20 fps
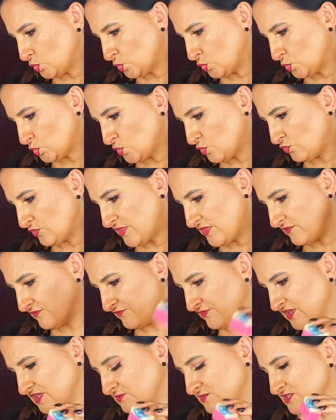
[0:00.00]
With the
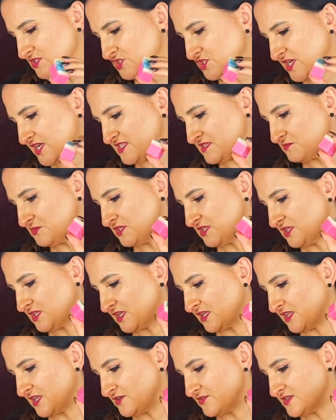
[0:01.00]
famous jasmine and
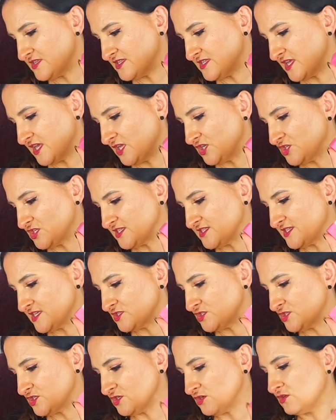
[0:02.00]
clary sage
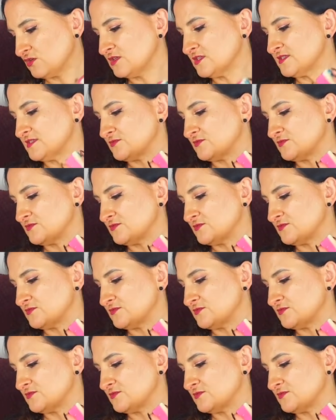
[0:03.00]
essential oils,